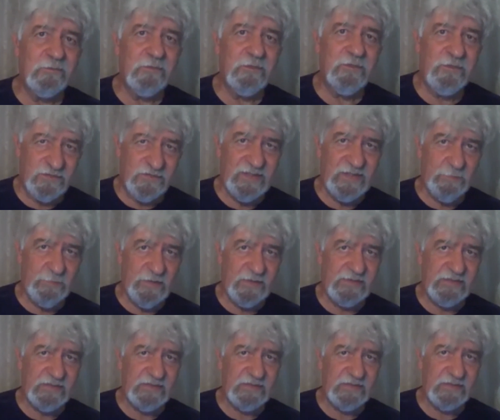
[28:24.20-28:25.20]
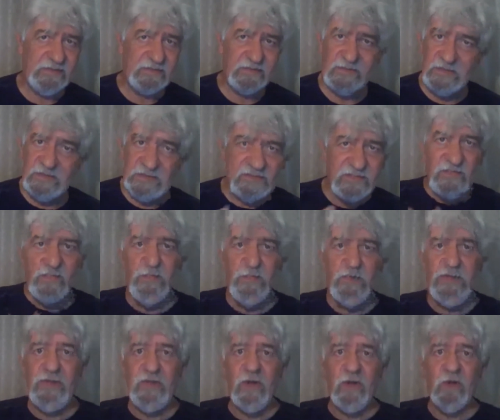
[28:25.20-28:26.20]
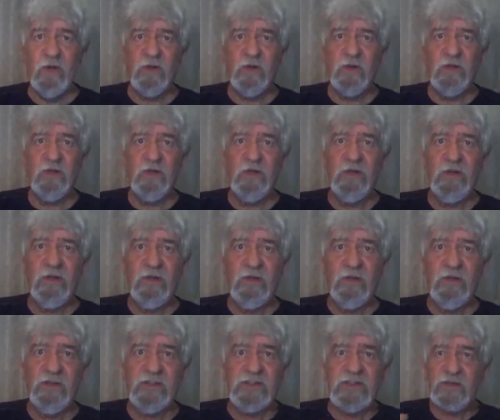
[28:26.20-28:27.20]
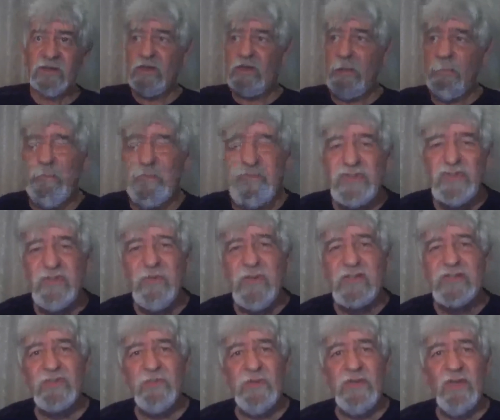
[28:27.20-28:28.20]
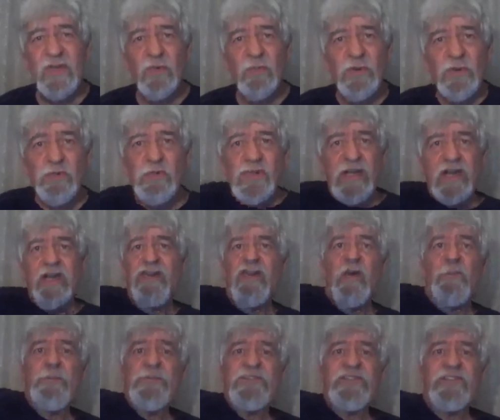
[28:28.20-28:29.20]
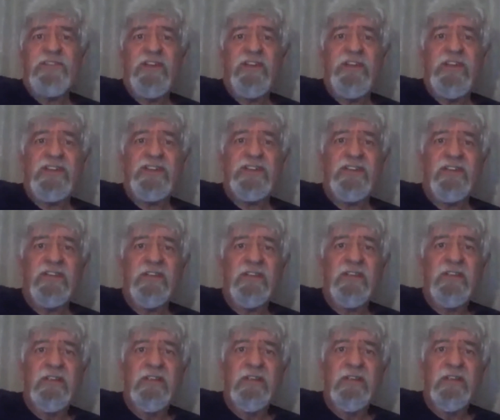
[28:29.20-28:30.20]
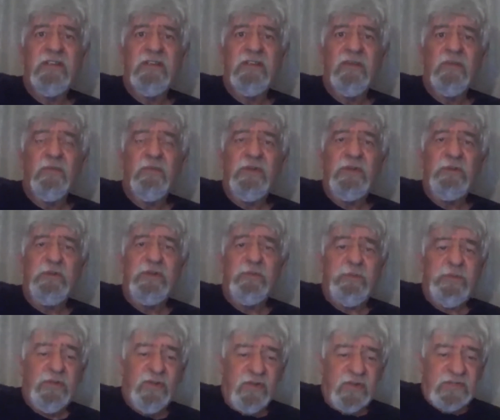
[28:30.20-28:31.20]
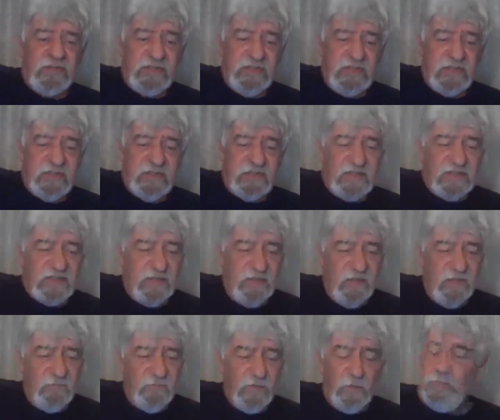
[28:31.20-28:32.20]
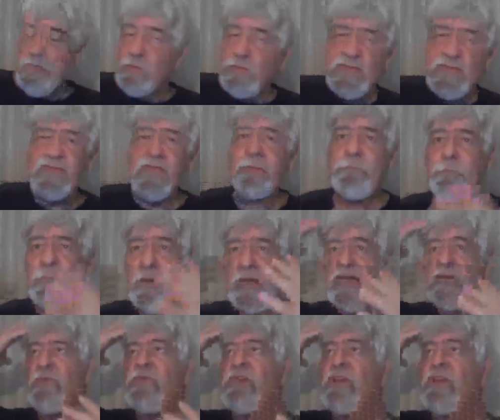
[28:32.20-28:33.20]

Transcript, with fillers: You think about these things. This is who we are. This is what happens to us when, when we go the opposite direction. When, when God sends us, we, we start paying with a